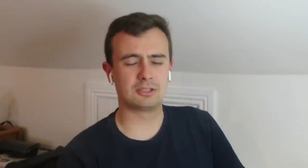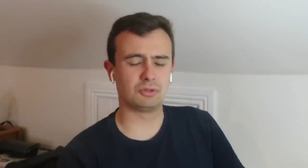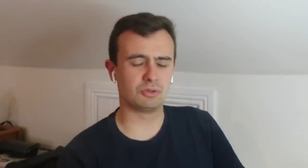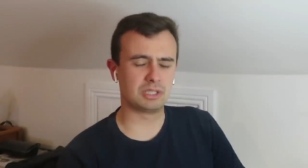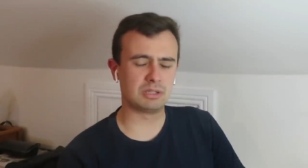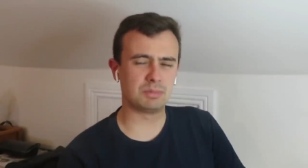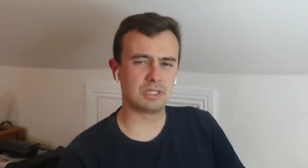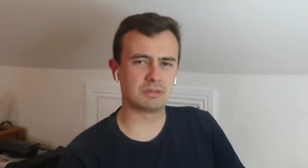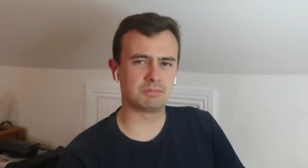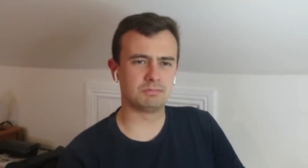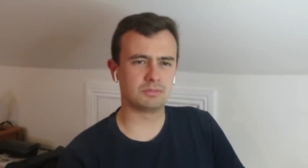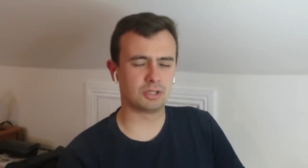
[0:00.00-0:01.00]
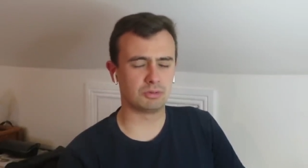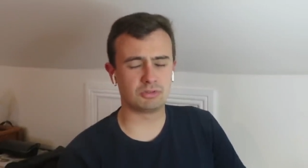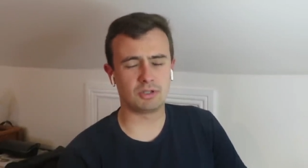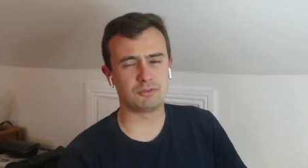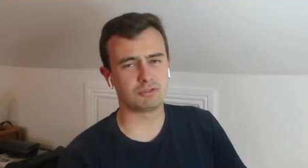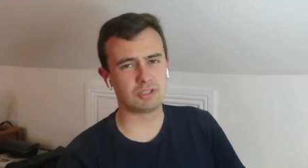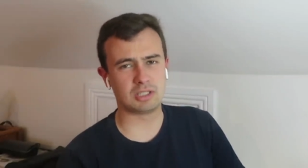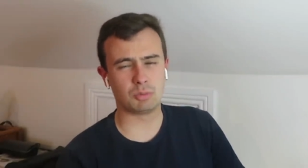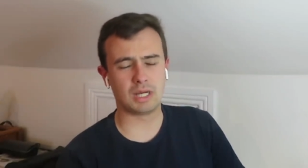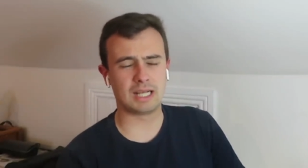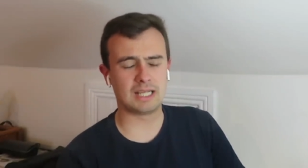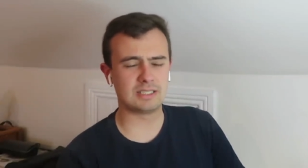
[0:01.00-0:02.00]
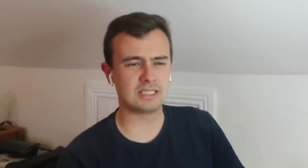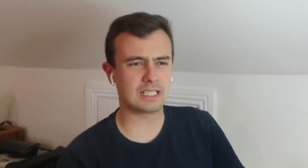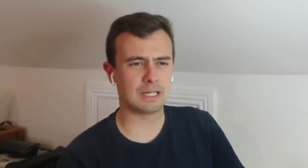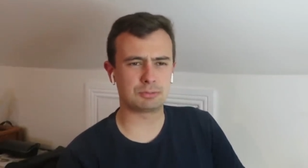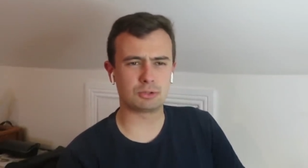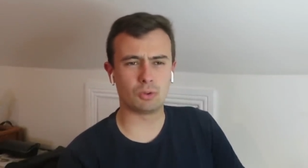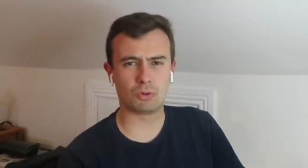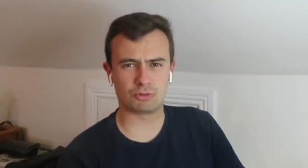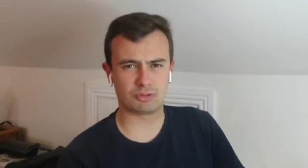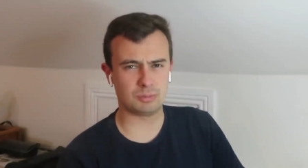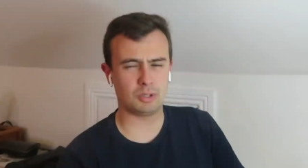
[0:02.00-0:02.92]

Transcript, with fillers: I thought he'd be a you know he's obviously a well handicapped horse.